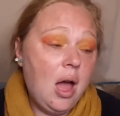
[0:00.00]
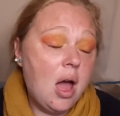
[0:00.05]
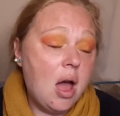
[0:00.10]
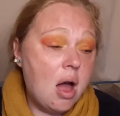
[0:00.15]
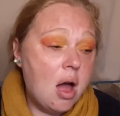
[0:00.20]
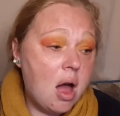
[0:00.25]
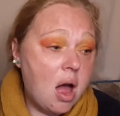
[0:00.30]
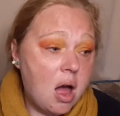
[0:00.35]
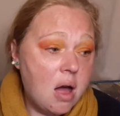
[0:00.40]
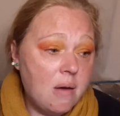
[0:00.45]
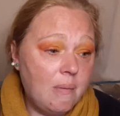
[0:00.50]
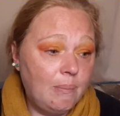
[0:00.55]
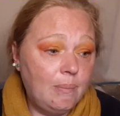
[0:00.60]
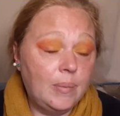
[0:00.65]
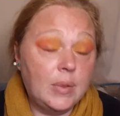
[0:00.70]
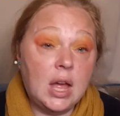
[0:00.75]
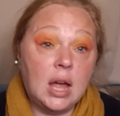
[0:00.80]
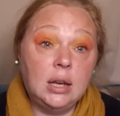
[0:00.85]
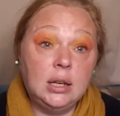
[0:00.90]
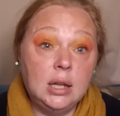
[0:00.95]
And
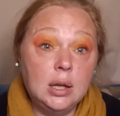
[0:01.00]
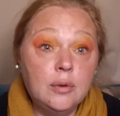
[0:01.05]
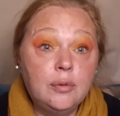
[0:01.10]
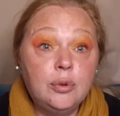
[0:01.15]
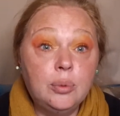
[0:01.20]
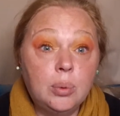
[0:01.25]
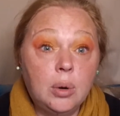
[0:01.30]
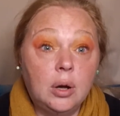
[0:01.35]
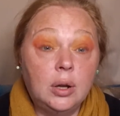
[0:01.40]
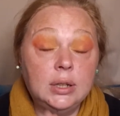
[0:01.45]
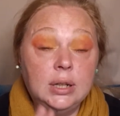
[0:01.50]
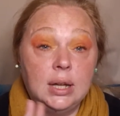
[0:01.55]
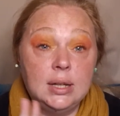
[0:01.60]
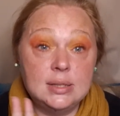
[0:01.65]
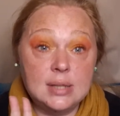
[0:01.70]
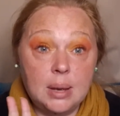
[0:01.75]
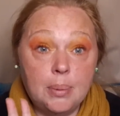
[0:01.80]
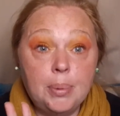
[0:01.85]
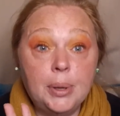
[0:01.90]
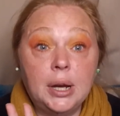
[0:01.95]
the other one is
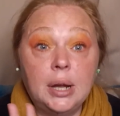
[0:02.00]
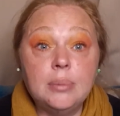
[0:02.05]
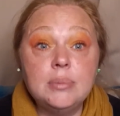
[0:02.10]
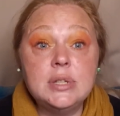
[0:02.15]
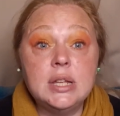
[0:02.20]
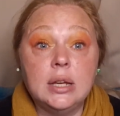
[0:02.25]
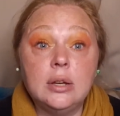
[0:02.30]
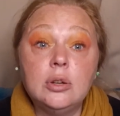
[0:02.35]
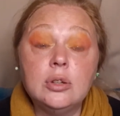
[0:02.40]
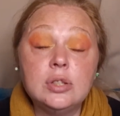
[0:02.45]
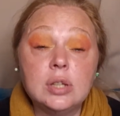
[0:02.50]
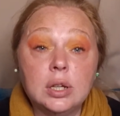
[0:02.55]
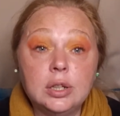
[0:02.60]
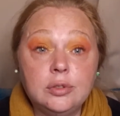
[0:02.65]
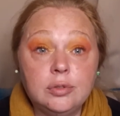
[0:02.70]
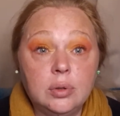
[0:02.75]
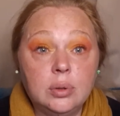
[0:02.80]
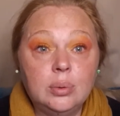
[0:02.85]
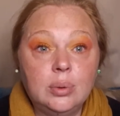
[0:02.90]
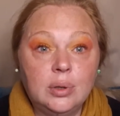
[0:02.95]
epilepsy, because I
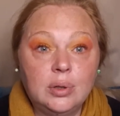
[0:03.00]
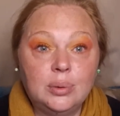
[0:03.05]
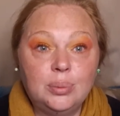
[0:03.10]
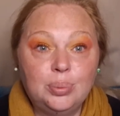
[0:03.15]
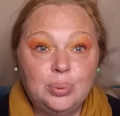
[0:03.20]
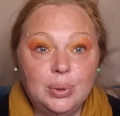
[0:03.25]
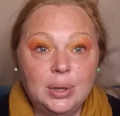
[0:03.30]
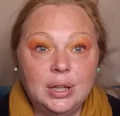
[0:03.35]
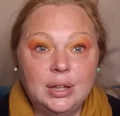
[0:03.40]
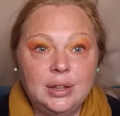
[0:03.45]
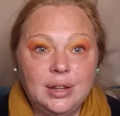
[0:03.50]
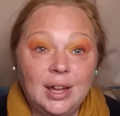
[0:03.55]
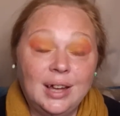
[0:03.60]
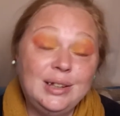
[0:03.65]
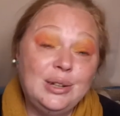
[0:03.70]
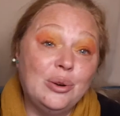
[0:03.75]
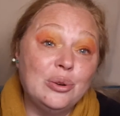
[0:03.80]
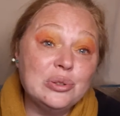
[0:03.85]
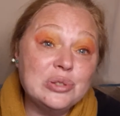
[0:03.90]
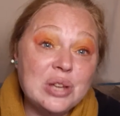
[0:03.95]
grew up with a
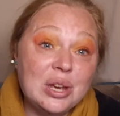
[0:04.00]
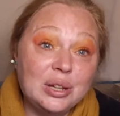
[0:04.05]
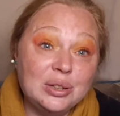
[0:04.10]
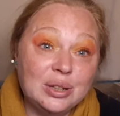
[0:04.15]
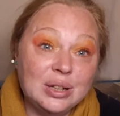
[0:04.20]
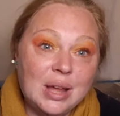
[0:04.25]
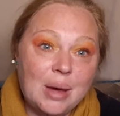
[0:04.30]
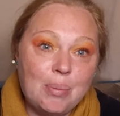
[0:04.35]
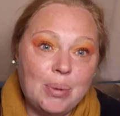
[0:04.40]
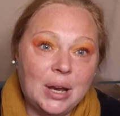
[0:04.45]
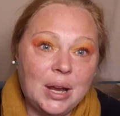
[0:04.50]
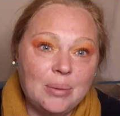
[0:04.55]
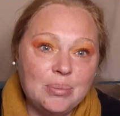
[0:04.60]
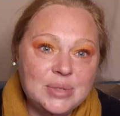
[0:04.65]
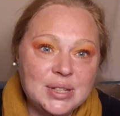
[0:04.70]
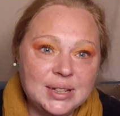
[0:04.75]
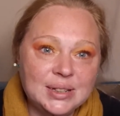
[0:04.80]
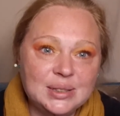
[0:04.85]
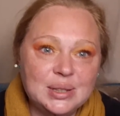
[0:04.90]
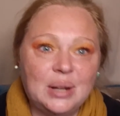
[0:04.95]
nocturnal
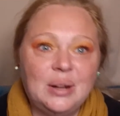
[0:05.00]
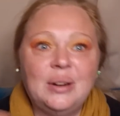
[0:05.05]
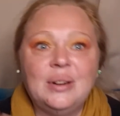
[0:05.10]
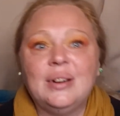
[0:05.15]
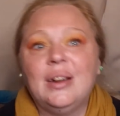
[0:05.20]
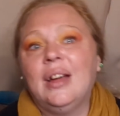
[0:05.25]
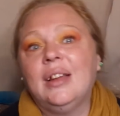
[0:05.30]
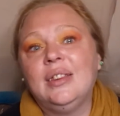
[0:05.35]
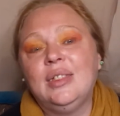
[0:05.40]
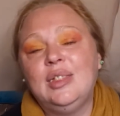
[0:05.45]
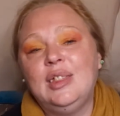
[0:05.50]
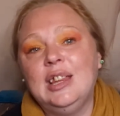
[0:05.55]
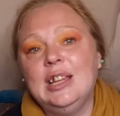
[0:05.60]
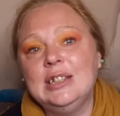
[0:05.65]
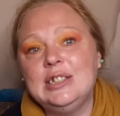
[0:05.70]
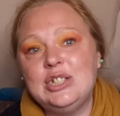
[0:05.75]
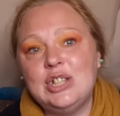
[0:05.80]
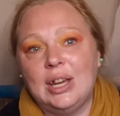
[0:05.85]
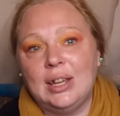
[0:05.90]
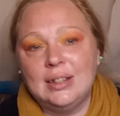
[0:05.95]
epileptic dog. The
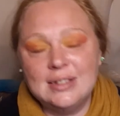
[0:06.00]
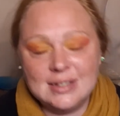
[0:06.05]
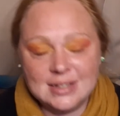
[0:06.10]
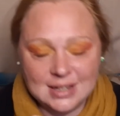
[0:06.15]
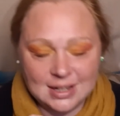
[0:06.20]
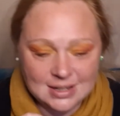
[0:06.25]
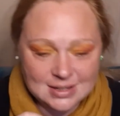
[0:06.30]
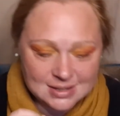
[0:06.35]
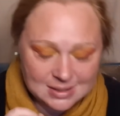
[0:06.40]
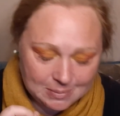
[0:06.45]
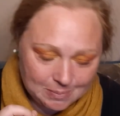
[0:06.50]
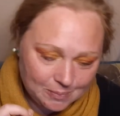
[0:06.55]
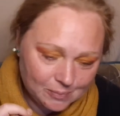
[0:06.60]
chances.